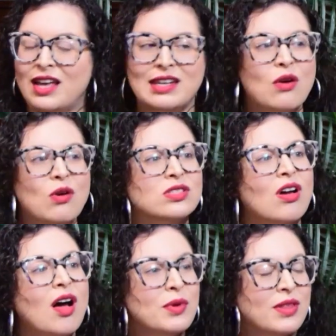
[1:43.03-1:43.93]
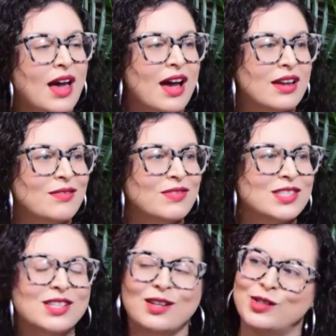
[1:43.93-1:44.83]
And now on top of that, if
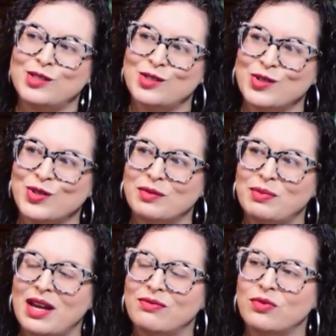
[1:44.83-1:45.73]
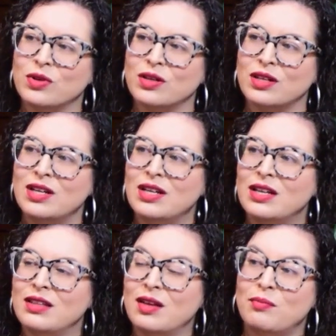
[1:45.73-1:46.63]
the seller doesn't agree to pay for
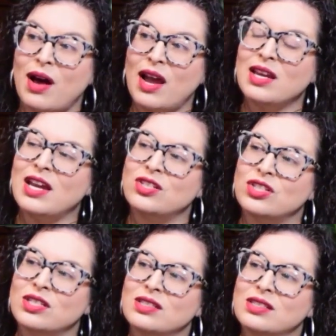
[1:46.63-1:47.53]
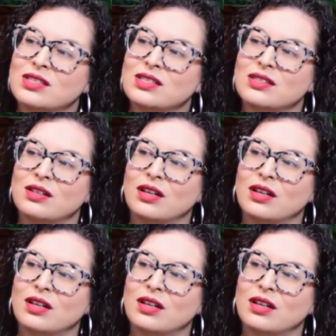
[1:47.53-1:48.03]
the buying agent's